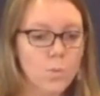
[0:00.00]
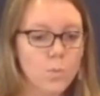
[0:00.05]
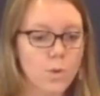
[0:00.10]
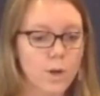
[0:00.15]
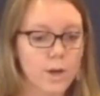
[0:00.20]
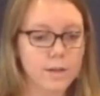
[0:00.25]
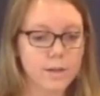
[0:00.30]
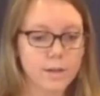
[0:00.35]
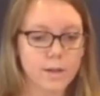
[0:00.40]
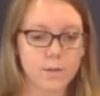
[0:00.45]

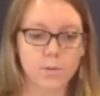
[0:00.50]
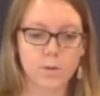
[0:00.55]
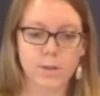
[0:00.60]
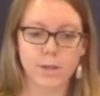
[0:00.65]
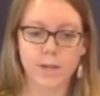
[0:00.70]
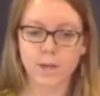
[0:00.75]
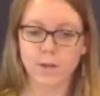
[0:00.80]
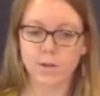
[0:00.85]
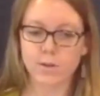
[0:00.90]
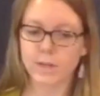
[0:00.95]
One, it
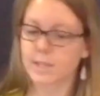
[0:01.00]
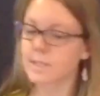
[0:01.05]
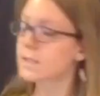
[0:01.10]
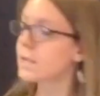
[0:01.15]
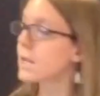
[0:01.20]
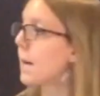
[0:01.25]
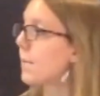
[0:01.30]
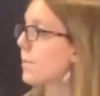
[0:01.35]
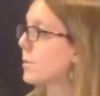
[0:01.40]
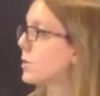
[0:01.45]
will
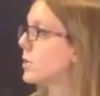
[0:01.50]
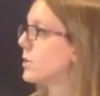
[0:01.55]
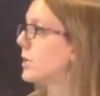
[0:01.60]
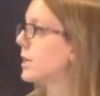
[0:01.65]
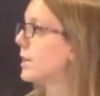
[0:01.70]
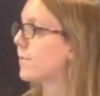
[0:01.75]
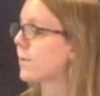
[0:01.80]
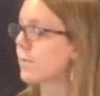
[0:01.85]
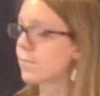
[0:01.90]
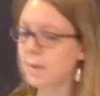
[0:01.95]
increase the
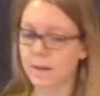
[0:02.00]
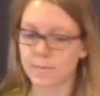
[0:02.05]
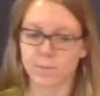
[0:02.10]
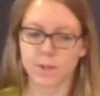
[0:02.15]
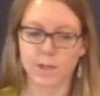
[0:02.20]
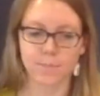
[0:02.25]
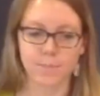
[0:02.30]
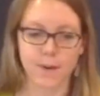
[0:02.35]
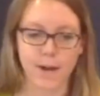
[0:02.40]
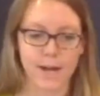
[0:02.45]
opportunity for
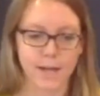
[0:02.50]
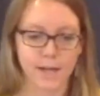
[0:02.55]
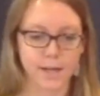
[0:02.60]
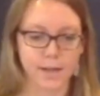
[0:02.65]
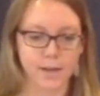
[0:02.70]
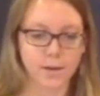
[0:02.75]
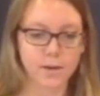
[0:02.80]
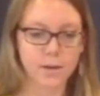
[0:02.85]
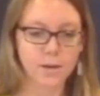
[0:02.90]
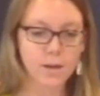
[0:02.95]
public
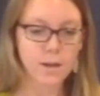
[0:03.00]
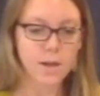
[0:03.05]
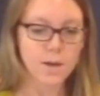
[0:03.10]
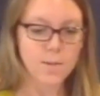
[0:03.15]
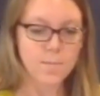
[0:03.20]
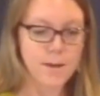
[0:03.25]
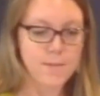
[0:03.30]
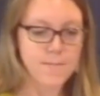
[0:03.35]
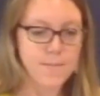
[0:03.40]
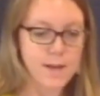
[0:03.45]
buy-in
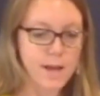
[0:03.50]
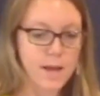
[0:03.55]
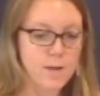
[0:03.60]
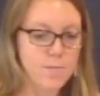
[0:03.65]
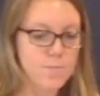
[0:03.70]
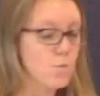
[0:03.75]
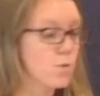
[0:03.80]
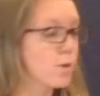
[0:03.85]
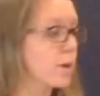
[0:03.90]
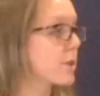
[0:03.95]
by
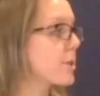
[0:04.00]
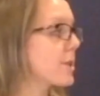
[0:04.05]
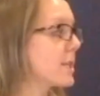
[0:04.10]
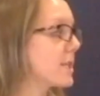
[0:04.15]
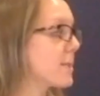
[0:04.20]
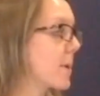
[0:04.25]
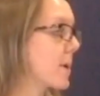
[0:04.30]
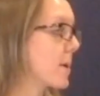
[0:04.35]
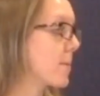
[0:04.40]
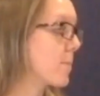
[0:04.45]
making a more
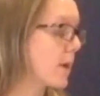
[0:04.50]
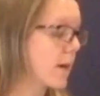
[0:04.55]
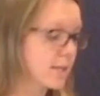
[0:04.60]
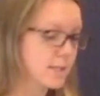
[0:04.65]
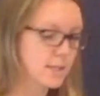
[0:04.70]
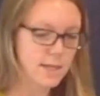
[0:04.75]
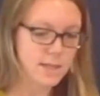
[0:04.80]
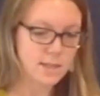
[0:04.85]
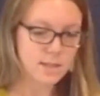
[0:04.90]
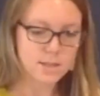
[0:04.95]
transparent
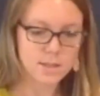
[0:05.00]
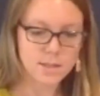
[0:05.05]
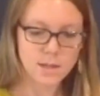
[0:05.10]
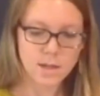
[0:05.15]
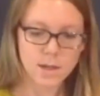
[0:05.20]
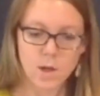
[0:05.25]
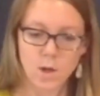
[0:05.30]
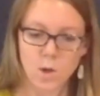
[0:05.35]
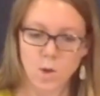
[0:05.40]
process.